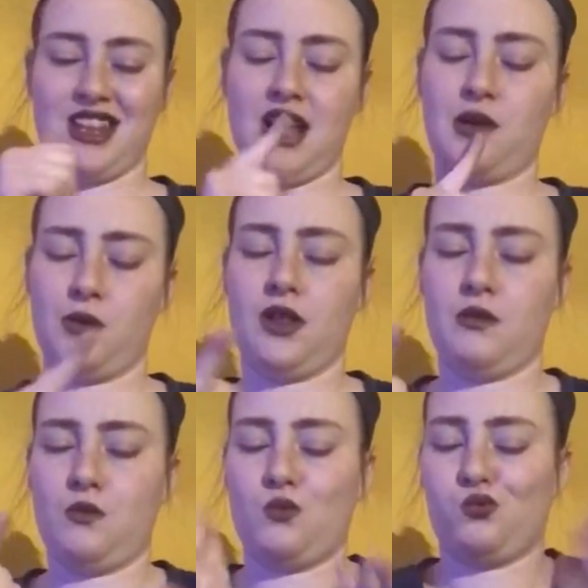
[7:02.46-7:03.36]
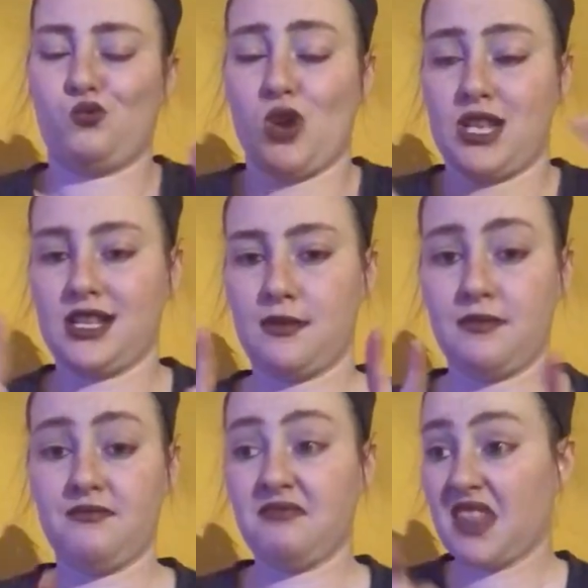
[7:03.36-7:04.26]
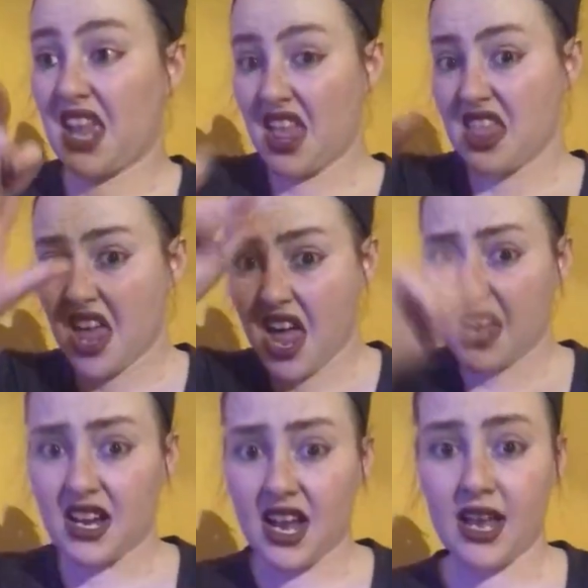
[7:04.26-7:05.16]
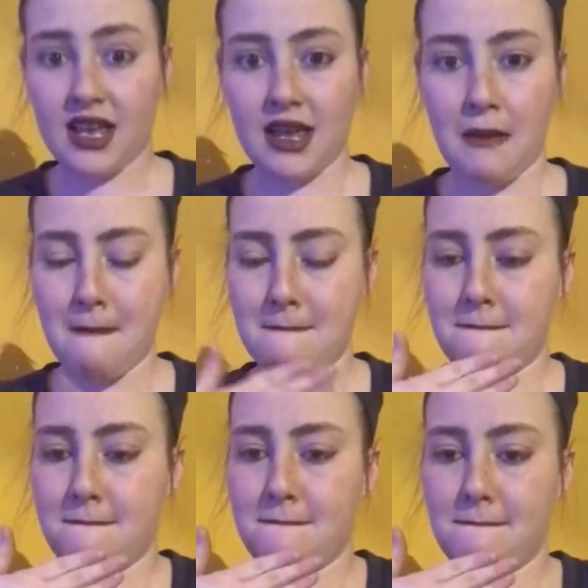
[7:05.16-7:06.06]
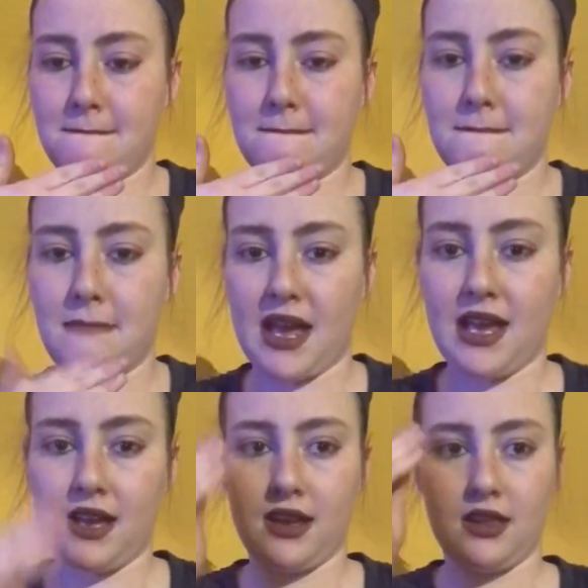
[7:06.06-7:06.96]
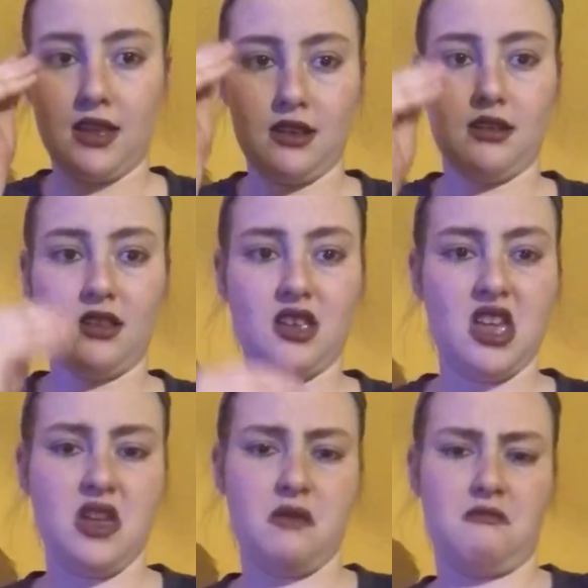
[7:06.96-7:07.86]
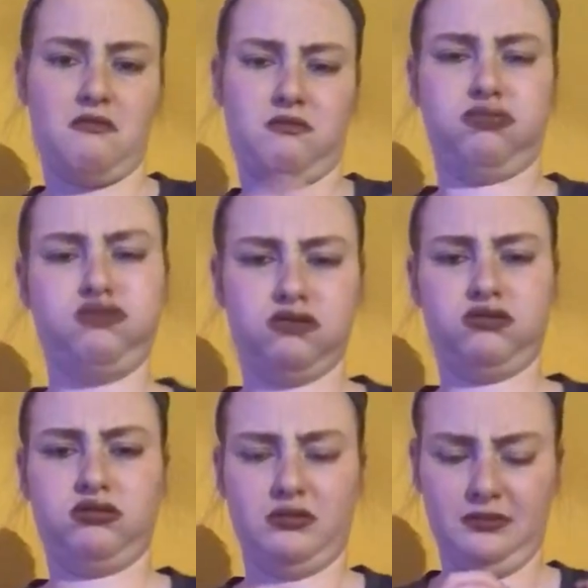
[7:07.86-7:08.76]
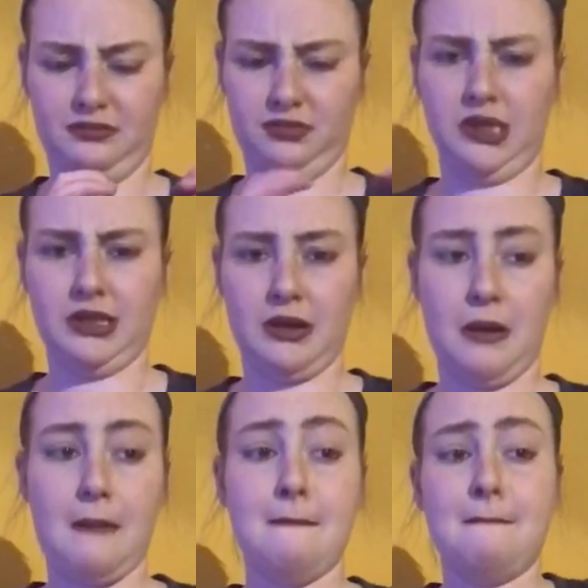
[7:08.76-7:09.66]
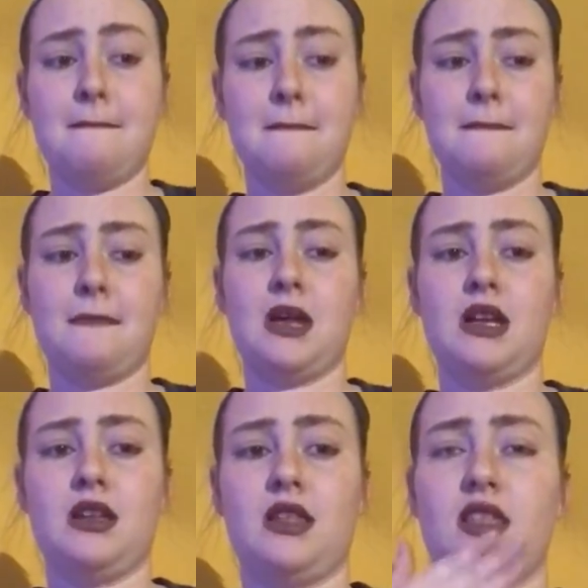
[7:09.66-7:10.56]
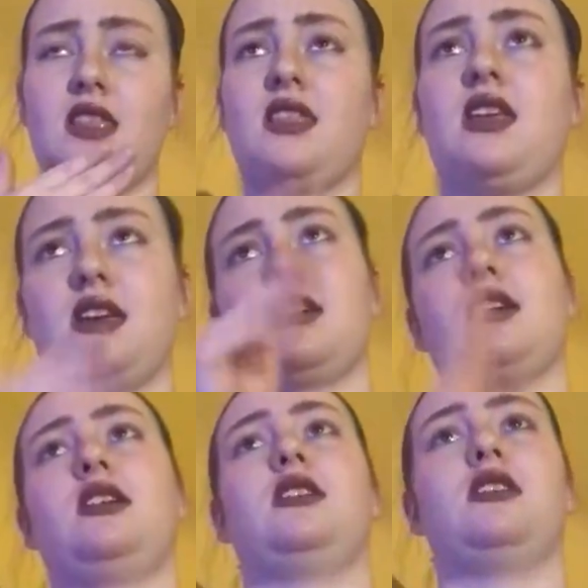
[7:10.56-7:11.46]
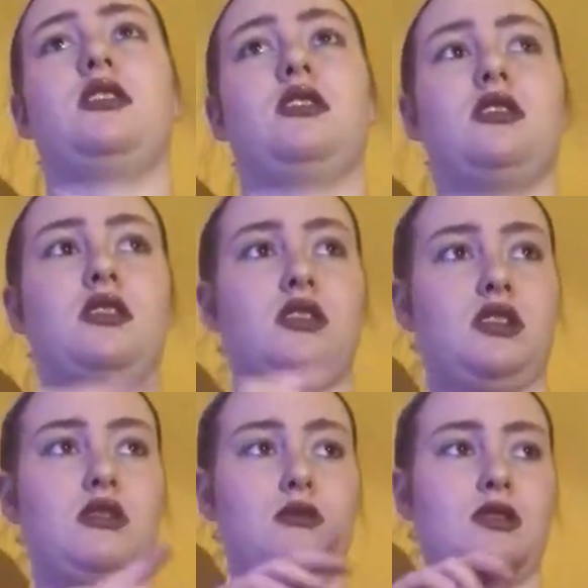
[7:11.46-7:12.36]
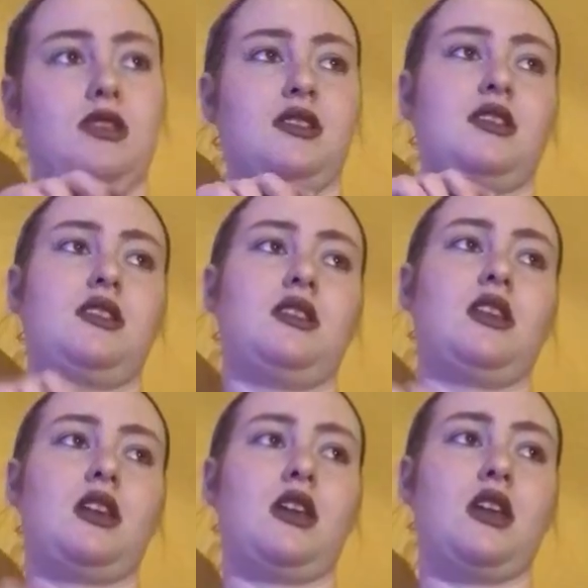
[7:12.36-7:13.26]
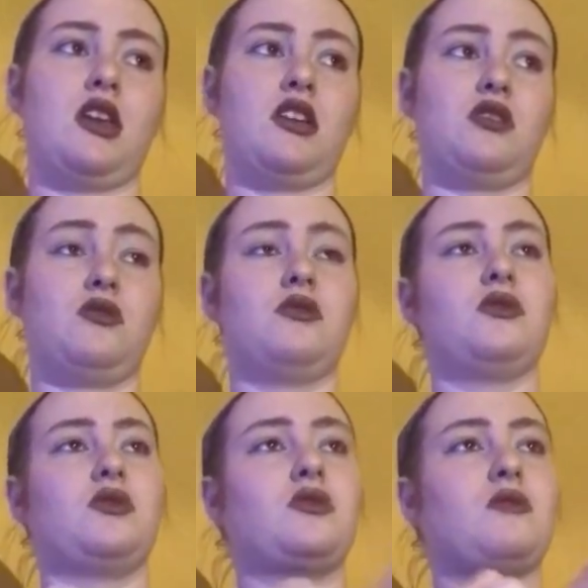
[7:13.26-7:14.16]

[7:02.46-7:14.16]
This guy had very bad intentions. He ended up breaking her heart, which almost led to her relapse. But thank God she was in a sober living with women who were there to support her.